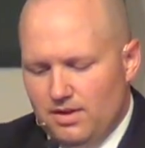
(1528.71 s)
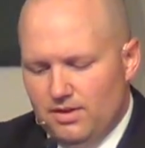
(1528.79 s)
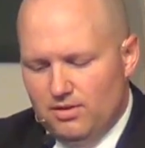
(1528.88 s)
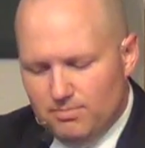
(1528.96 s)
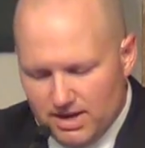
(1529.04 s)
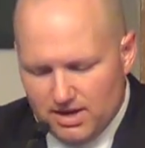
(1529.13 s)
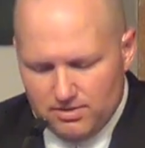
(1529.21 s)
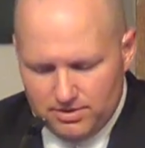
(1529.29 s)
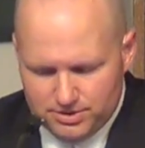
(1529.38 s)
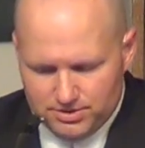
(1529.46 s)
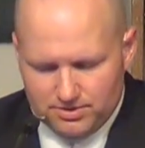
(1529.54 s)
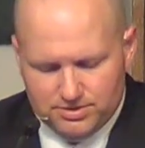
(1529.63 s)
You may go to
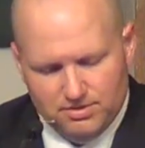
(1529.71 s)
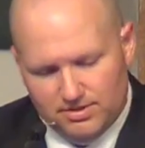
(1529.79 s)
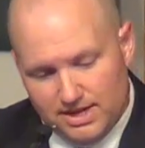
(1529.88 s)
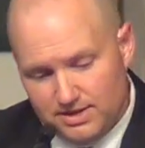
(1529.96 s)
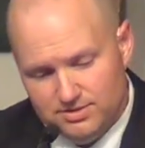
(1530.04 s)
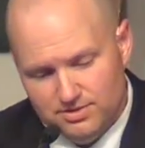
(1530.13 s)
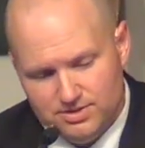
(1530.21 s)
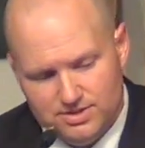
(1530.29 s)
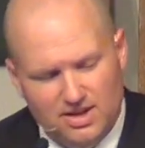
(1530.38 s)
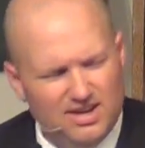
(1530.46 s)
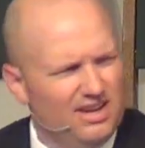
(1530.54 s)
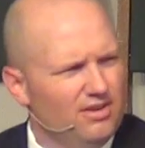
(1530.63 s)
church on Easter
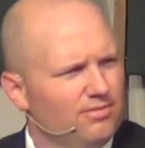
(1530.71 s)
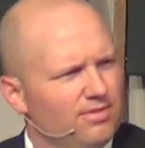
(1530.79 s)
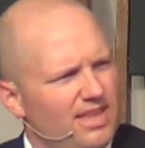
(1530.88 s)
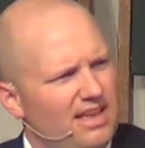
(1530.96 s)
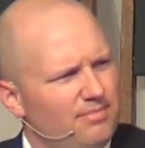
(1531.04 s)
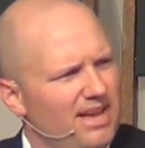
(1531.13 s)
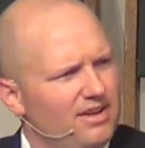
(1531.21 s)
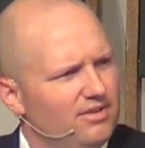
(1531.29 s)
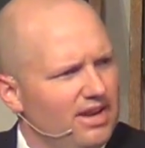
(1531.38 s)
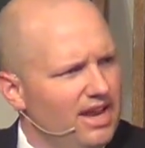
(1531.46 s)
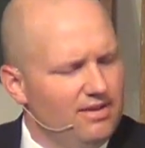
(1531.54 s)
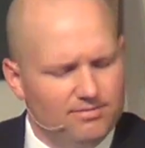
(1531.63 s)
Sunday, or for that
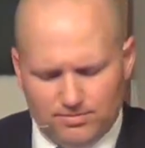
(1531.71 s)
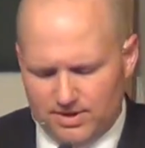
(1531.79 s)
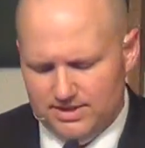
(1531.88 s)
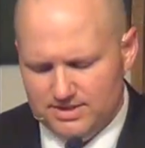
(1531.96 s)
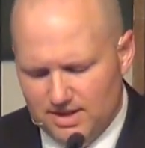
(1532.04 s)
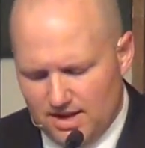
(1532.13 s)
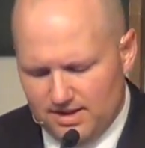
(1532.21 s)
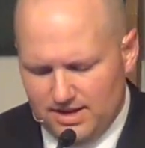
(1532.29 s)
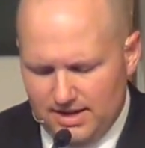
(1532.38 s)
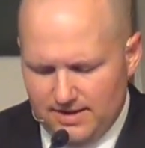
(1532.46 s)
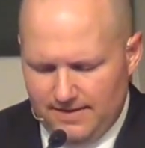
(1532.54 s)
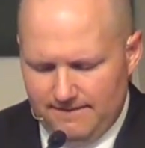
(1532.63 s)
matter, every Sunday.